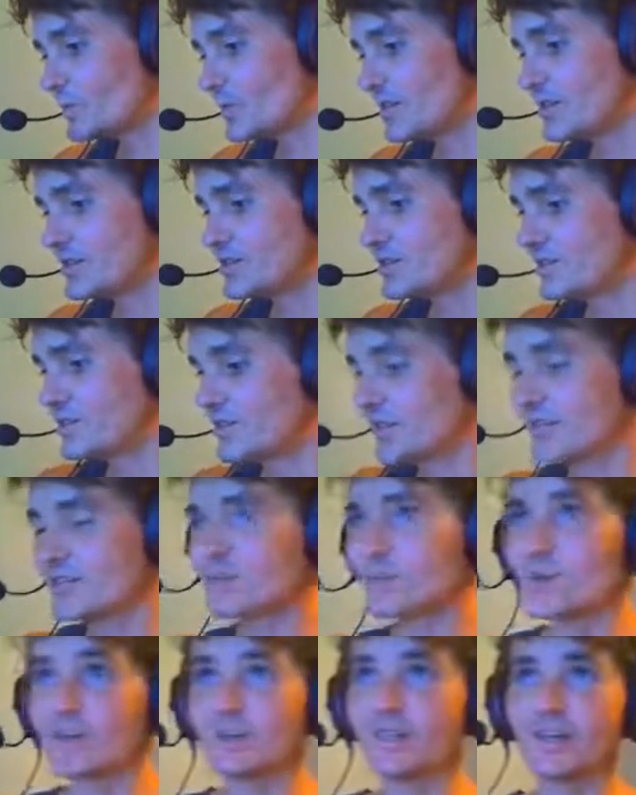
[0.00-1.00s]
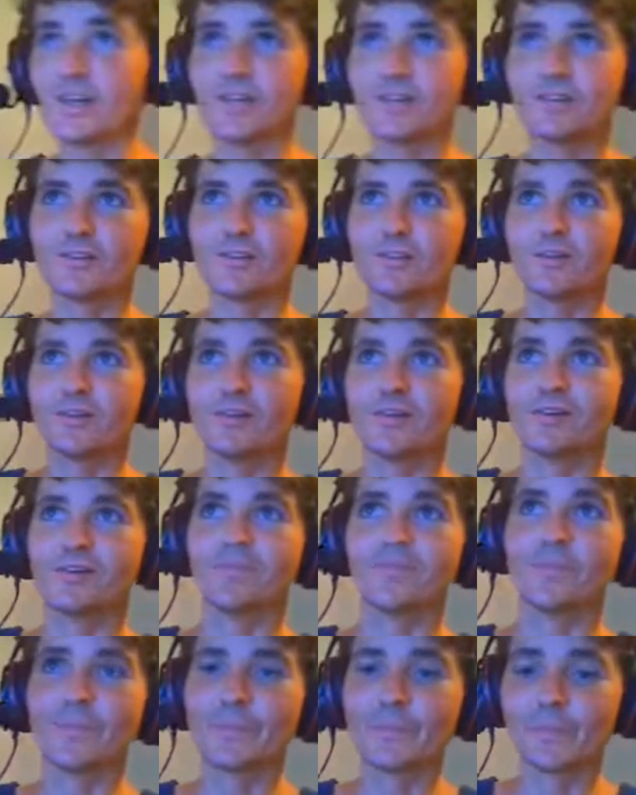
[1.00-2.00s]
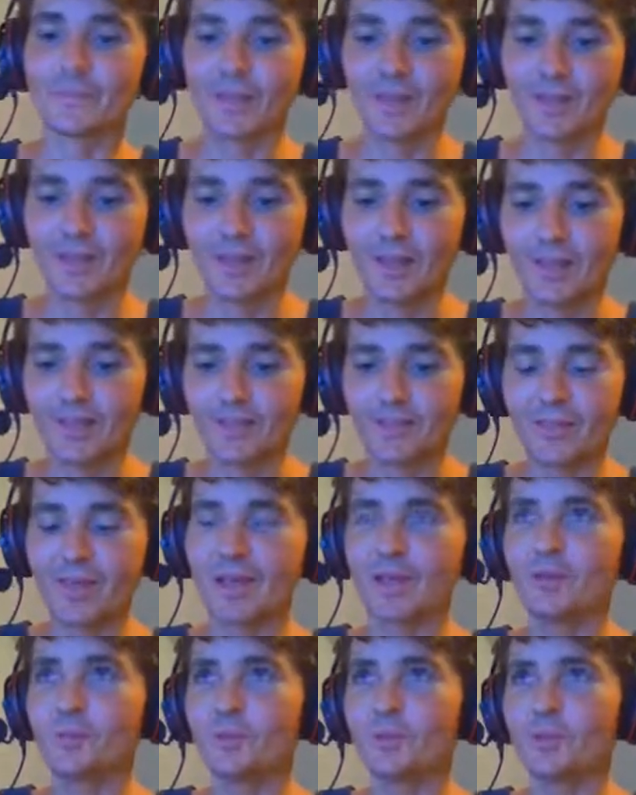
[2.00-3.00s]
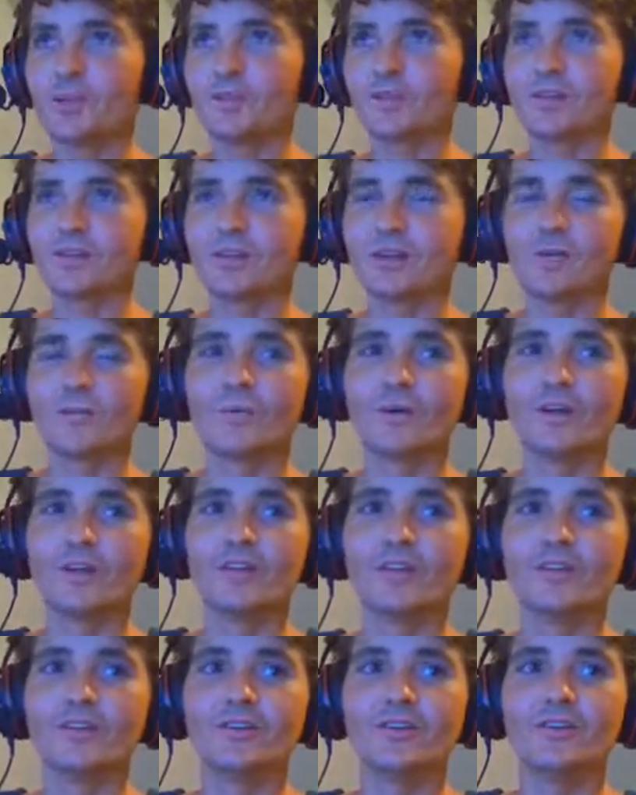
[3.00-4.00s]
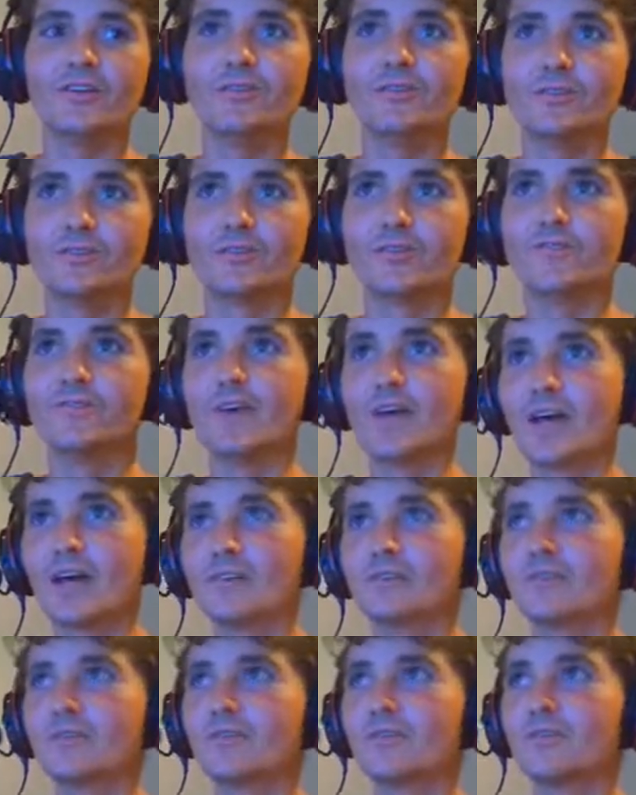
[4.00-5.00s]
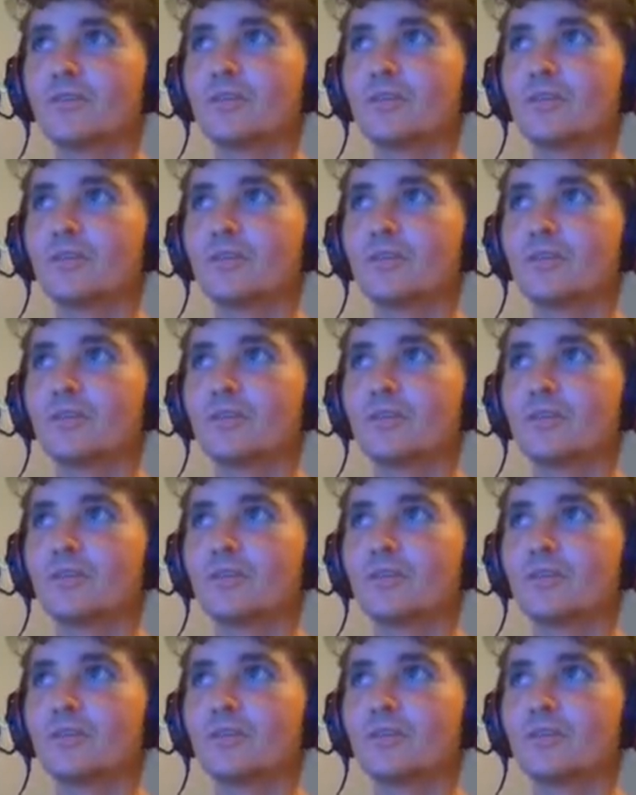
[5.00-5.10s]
piece of it, that's why it's taken so long. That plus I wanted to use the faceter,